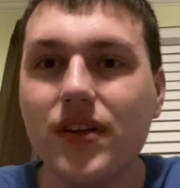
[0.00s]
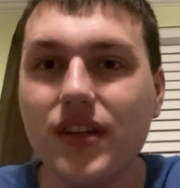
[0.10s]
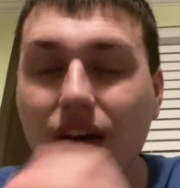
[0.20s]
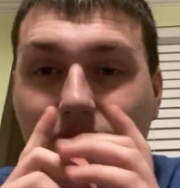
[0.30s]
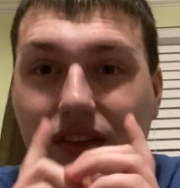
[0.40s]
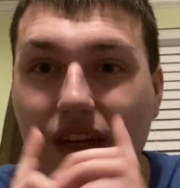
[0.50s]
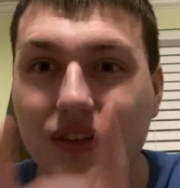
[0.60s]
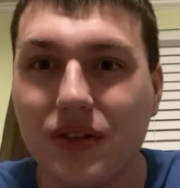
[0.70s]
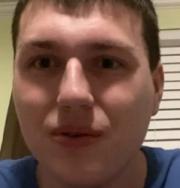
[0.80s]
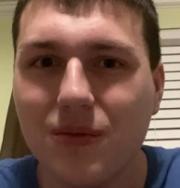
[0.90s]
Definitely stay
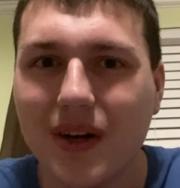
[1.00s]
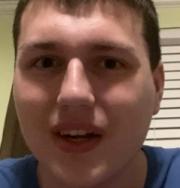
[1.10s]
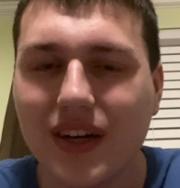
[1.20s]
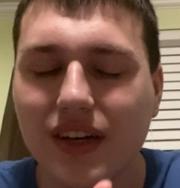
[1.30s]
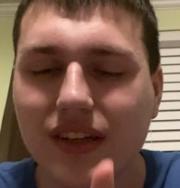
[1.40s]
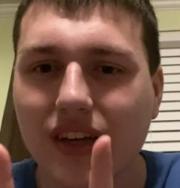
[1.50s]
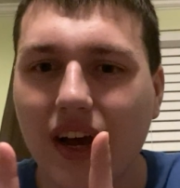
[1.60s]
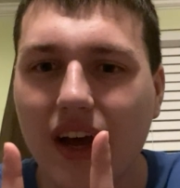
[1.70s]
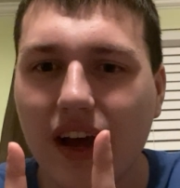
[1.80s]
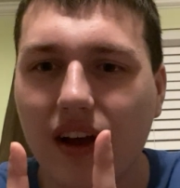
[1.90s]
tuned because I
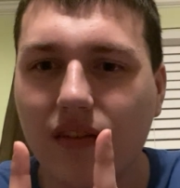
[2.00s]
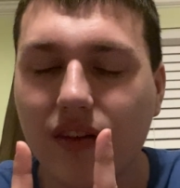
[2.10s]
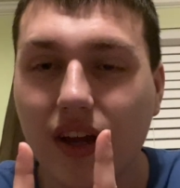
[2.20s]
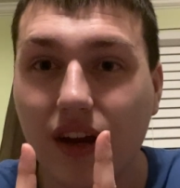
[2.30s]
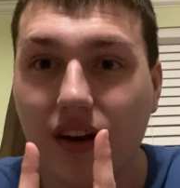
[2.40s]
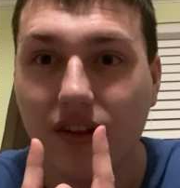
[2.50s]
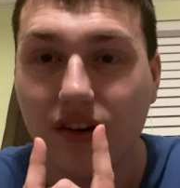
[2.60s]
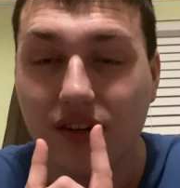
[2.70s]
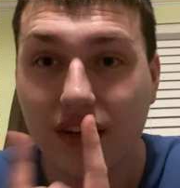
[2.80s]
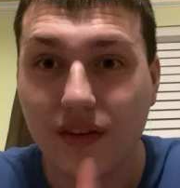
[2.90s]
have another
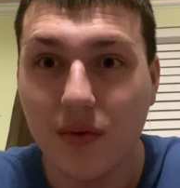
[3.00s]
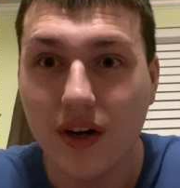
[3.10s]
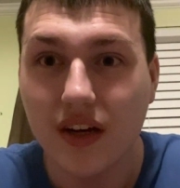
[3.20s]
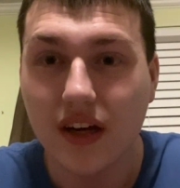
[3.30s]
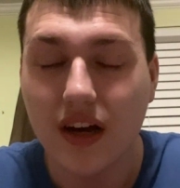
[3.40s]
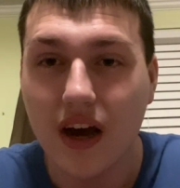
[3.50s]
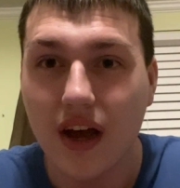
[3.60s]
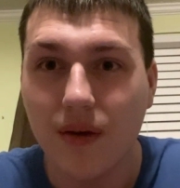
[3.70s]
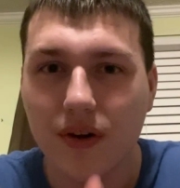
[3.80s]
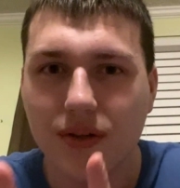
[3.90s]
TV book
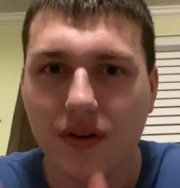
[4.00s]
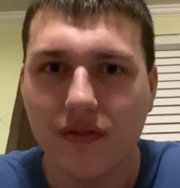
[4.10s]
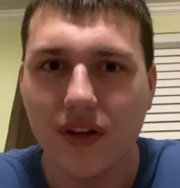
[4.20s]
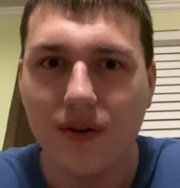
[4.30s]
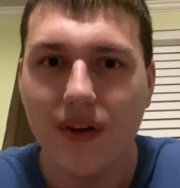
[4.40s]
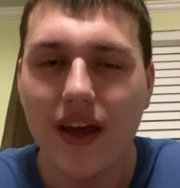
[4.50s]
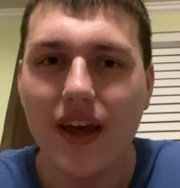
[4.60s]
I want to review.